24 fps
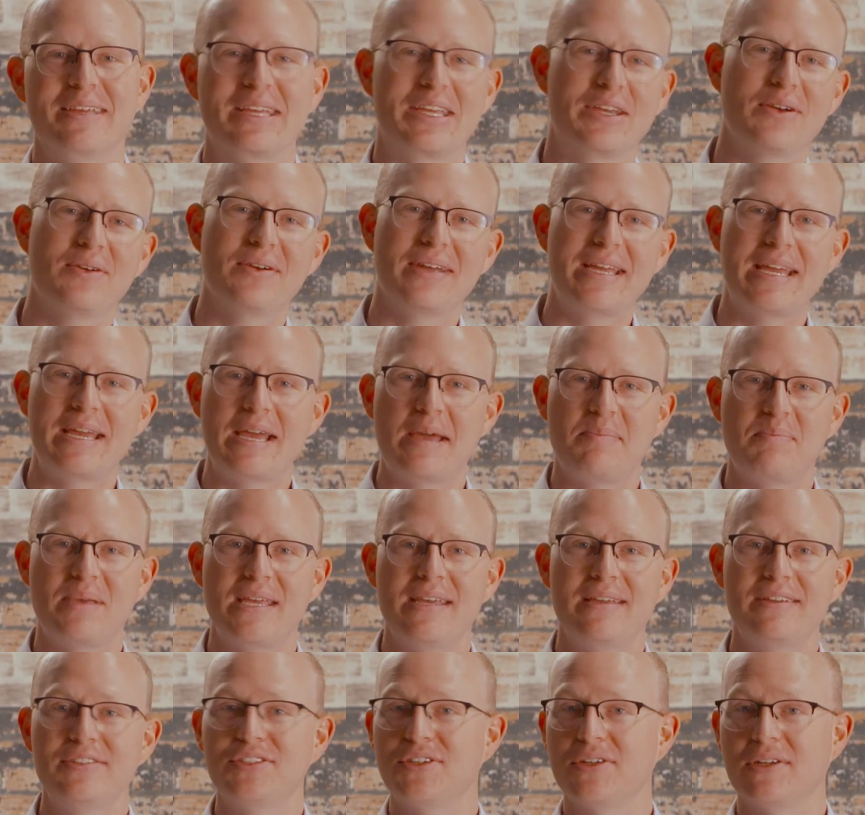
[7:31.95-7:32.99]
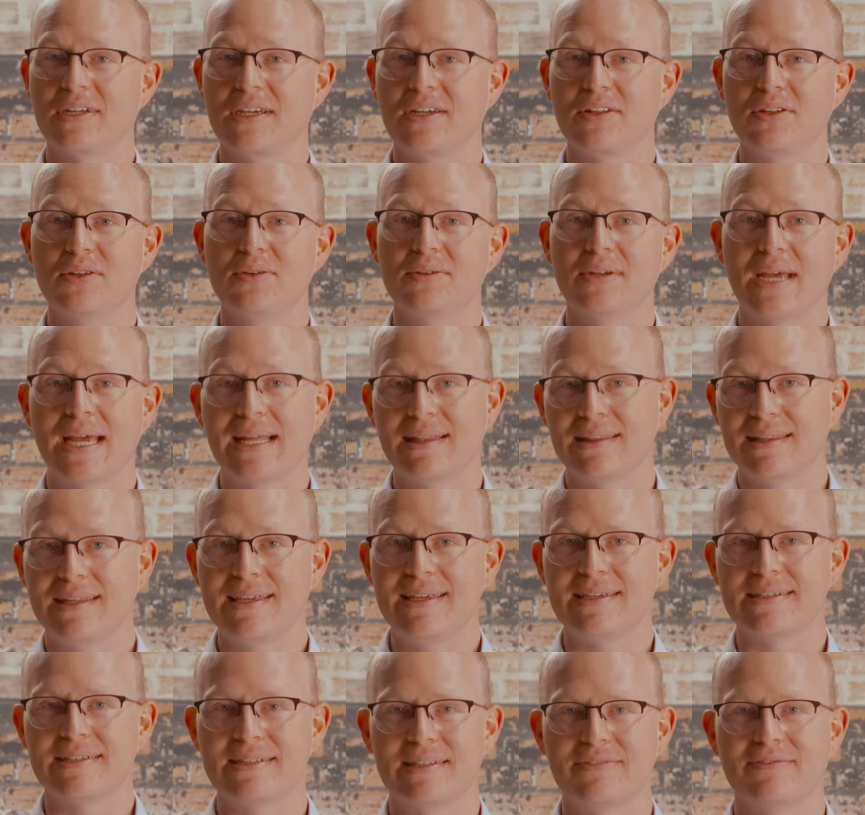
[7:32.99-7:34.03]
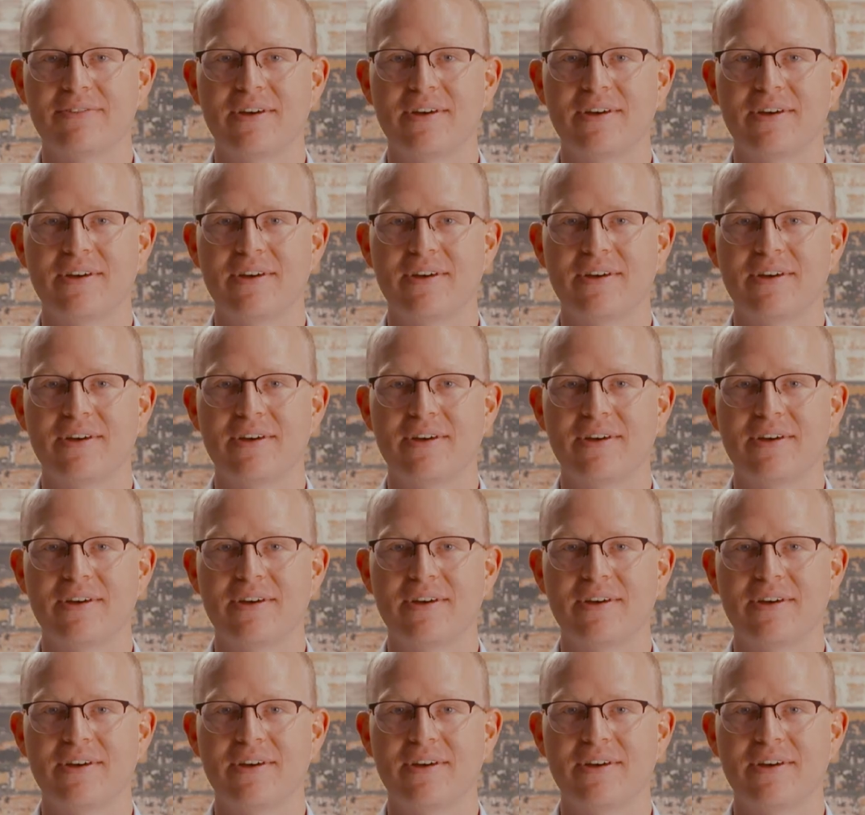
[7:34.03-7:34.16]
Your EAP should include at least the